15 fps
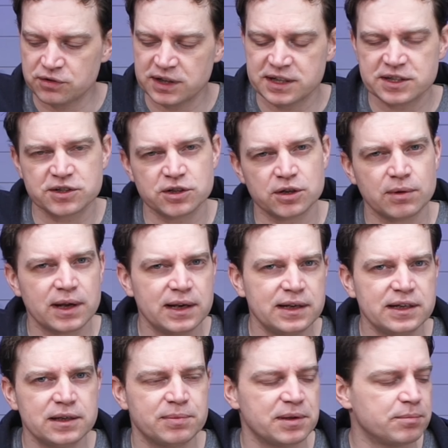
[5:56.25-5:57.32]
need to do a
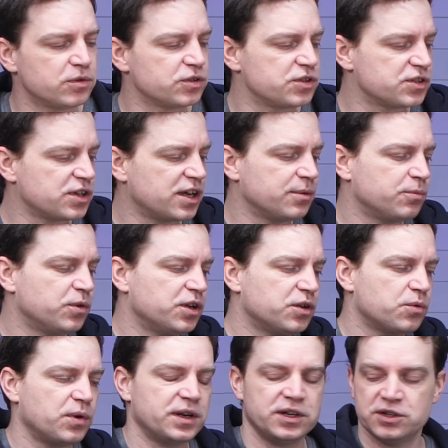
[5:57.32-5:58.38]
little bit more design
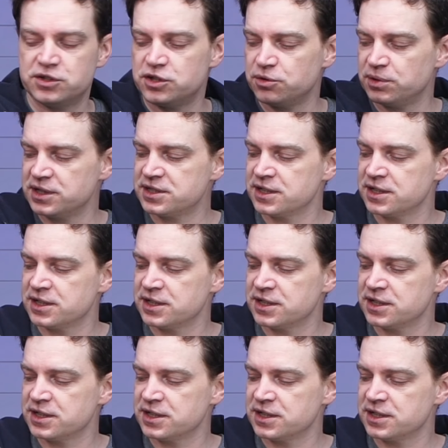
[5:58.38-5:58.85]
work when you do it.